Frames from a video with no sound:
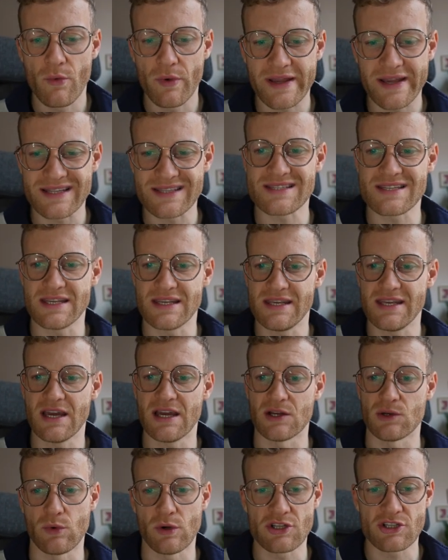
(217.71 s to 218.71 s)
We can see
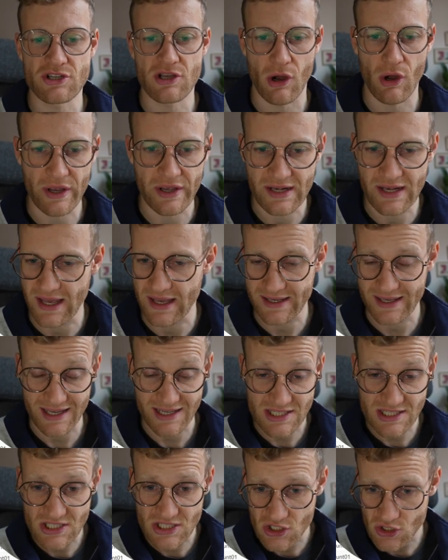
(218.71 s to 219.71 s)
here it was going like
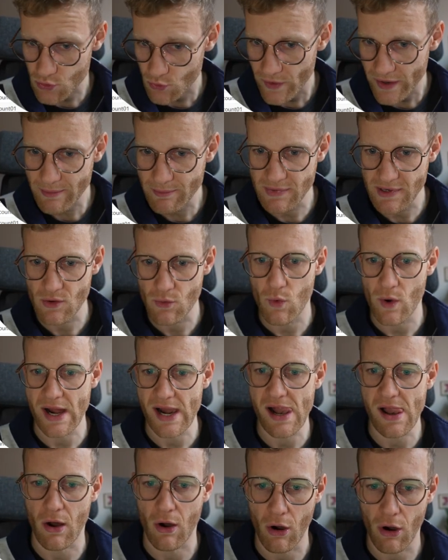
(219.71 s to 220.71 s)
extremely
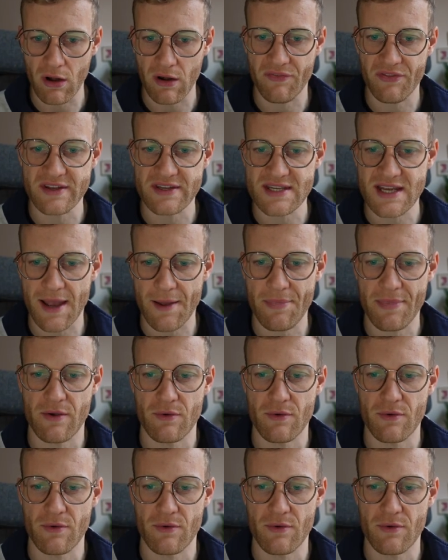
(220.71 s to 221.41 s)
well all of the time.